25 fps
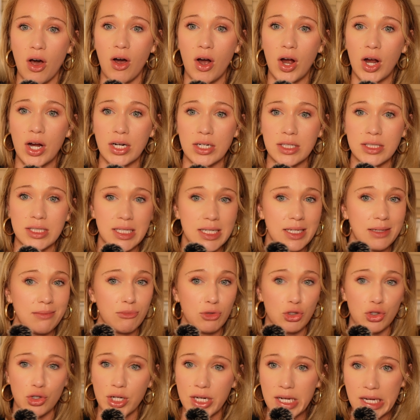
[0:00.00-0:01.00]
are Team
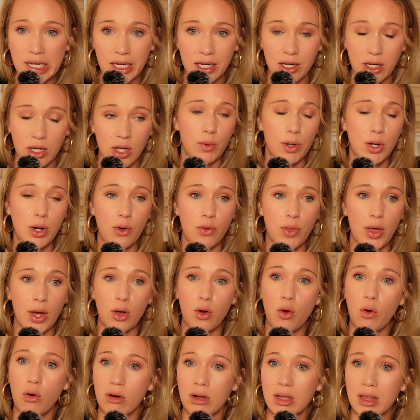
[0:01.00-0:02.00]
Green. We know that
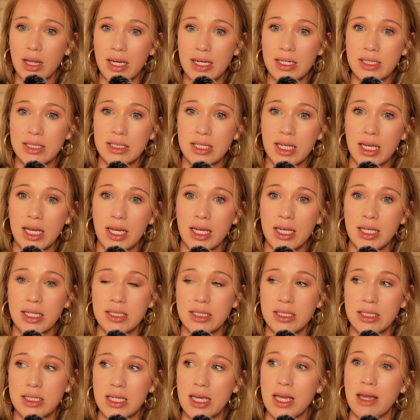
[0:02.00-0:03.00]
Corlys
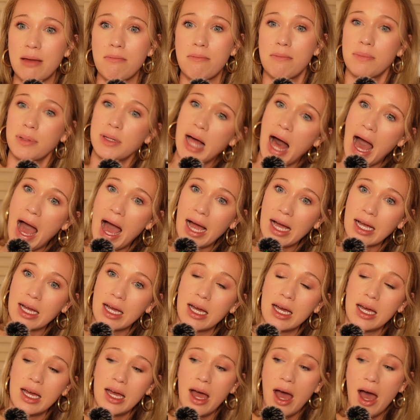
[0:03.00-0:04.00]
is Team
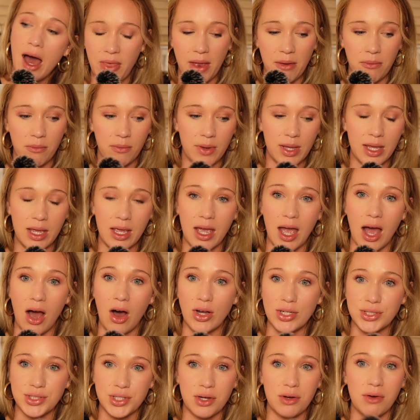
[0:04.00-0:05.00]
Black. Then we
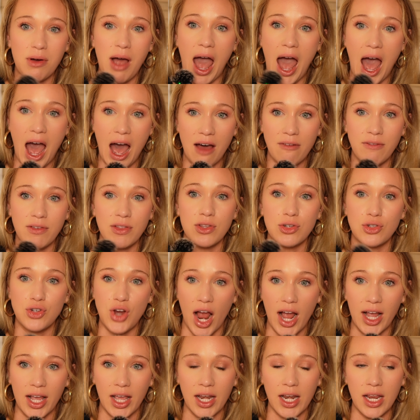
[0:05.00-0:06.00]
also have the
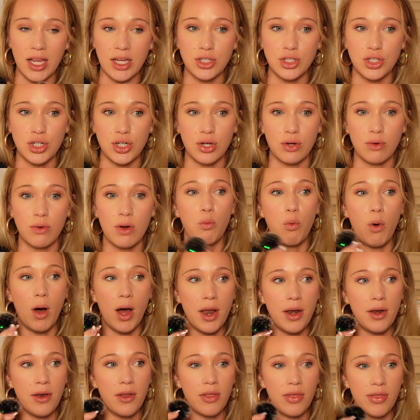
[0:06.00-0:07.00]
dragon issue.
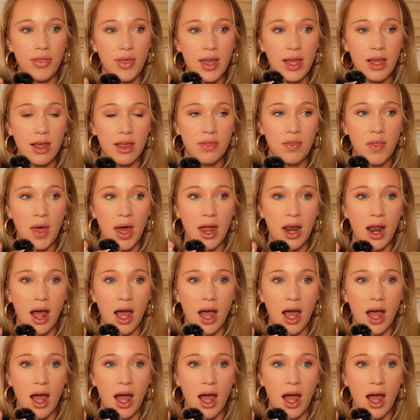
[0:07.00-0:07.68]
One thing that